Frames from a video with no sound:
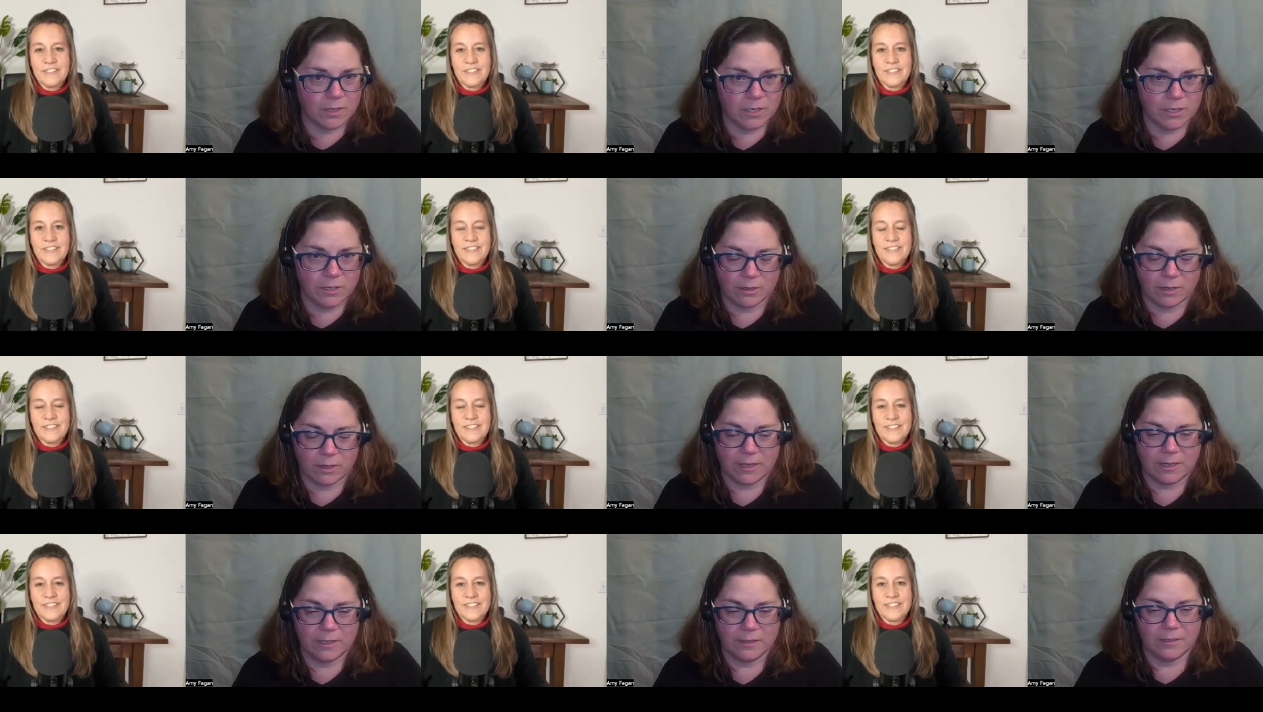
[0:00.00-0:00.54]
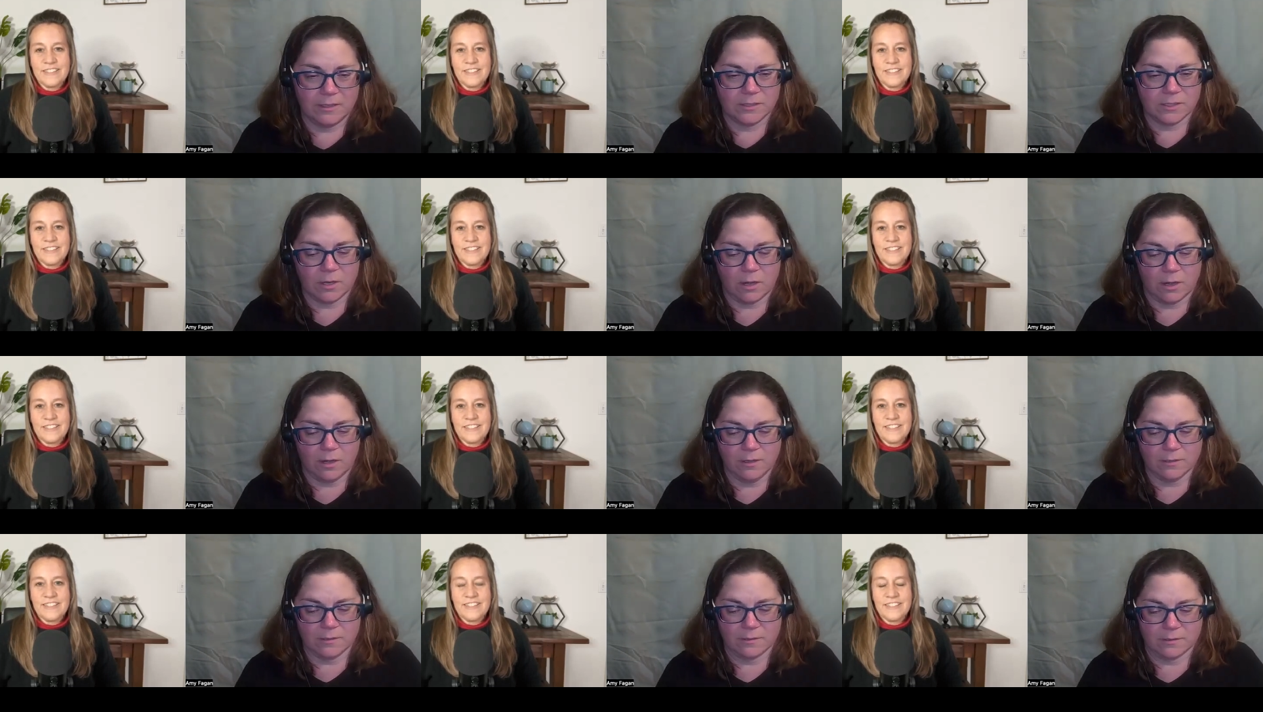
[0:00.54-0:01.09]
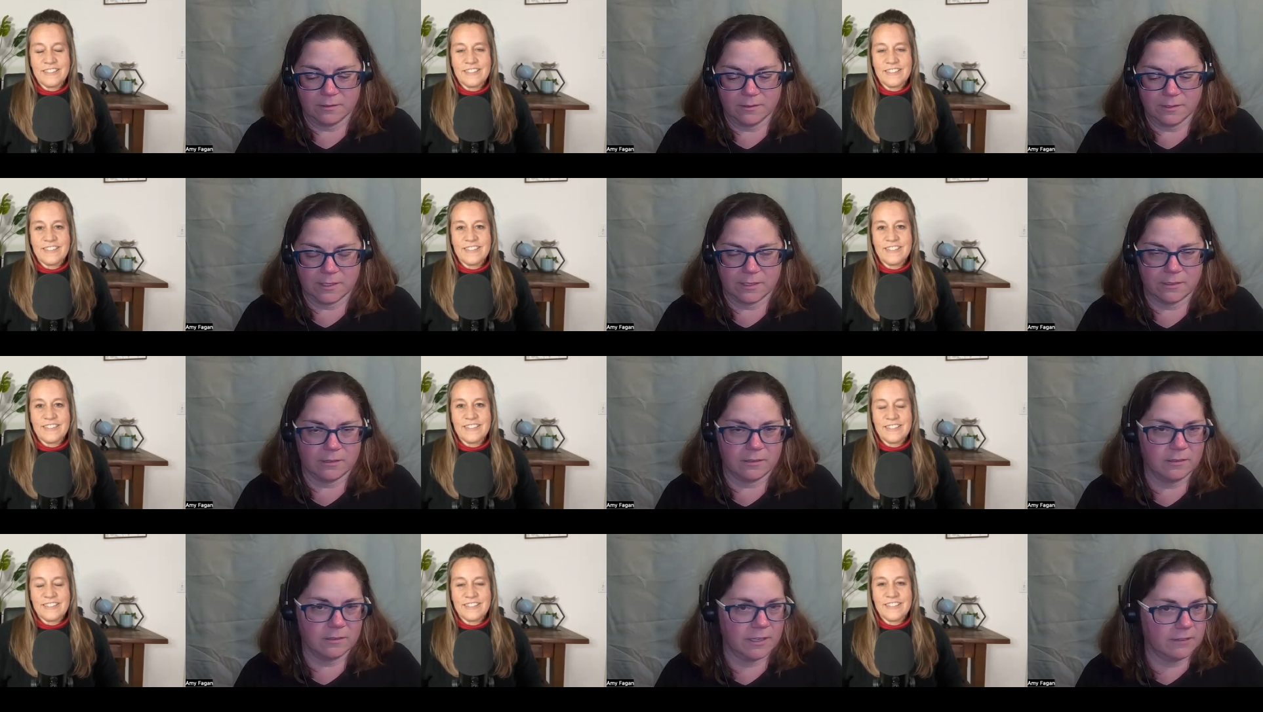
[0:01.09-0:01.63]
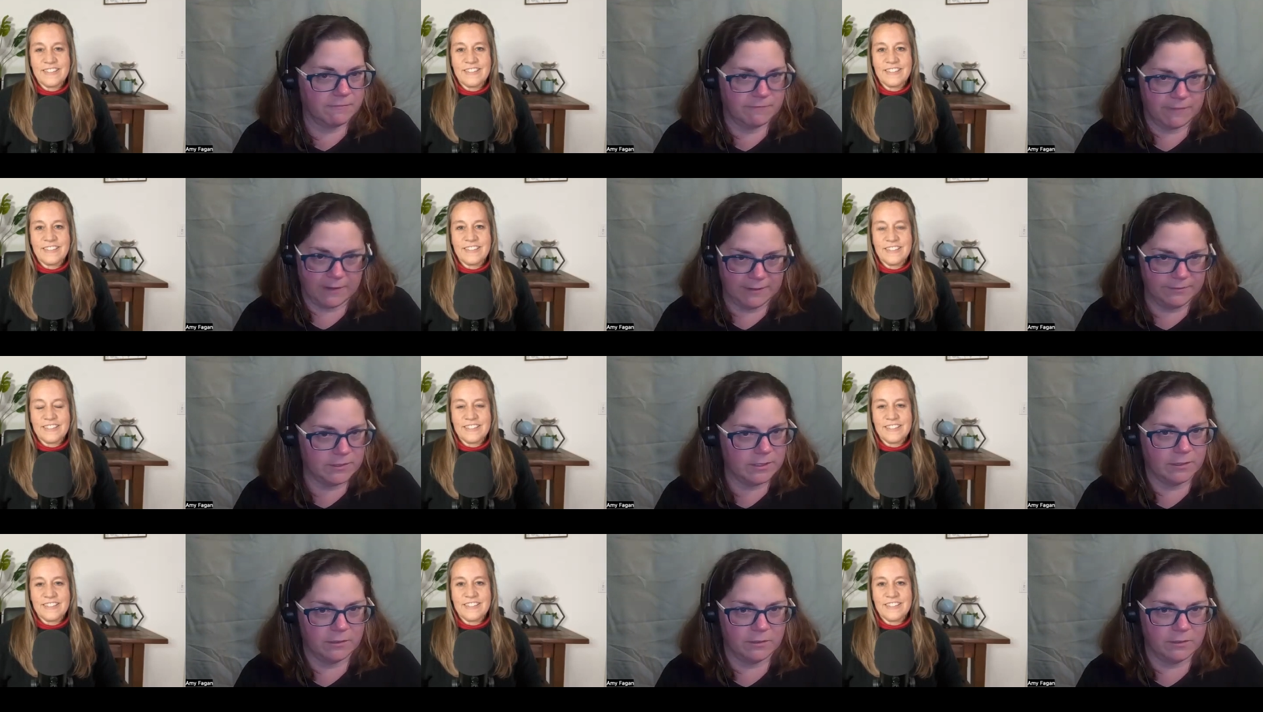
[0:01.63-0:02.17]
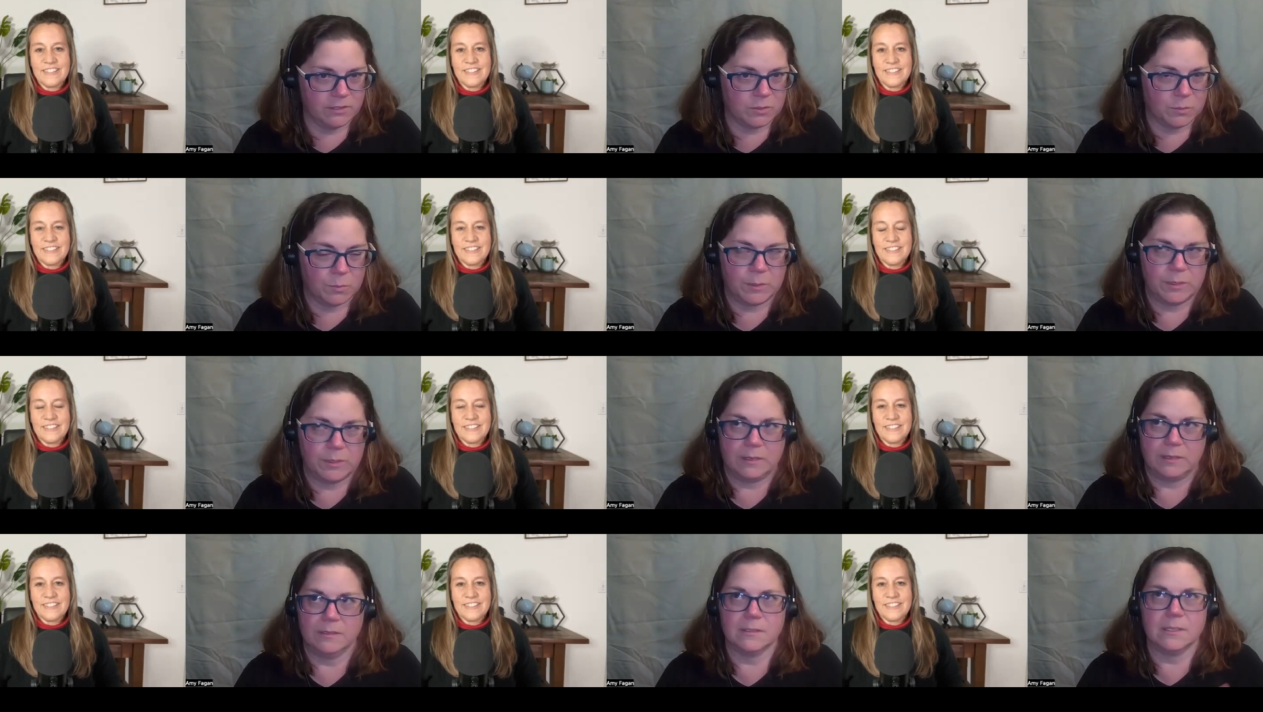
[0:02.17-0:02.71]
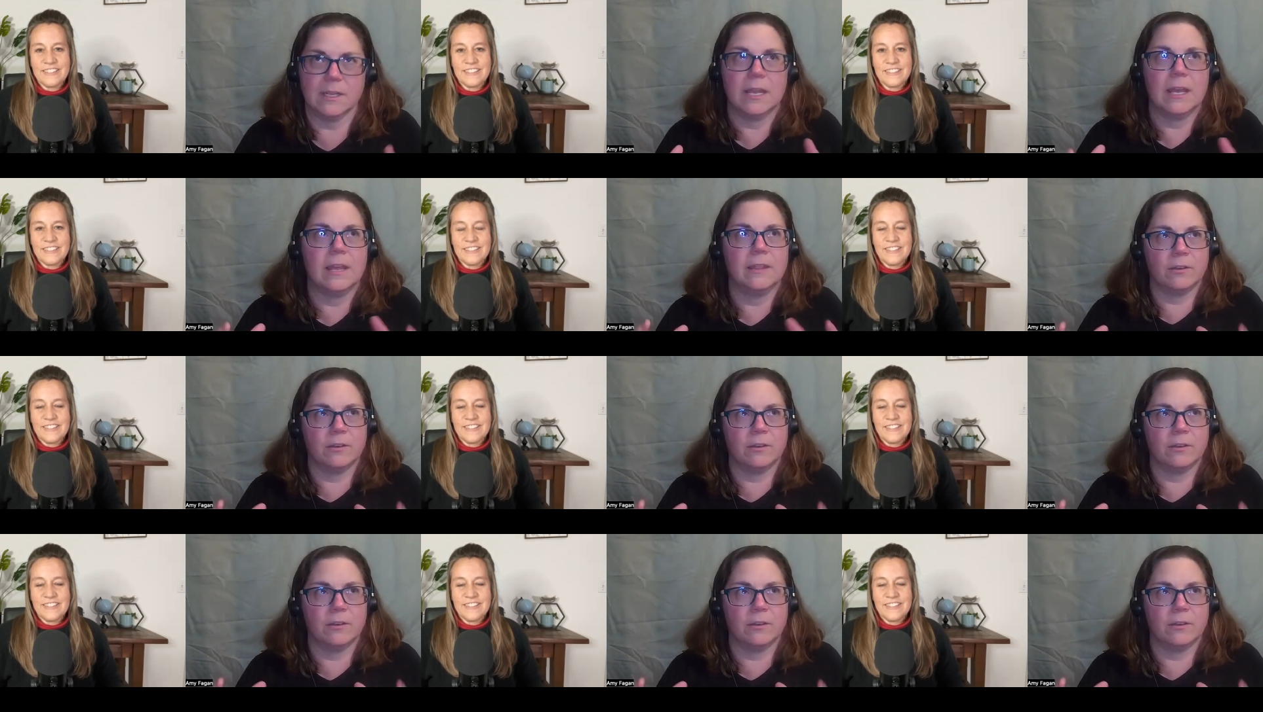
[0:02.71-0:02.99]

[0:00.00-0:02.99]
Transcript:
Speaker 1: you're getting these cartons that are like five dollars a piece.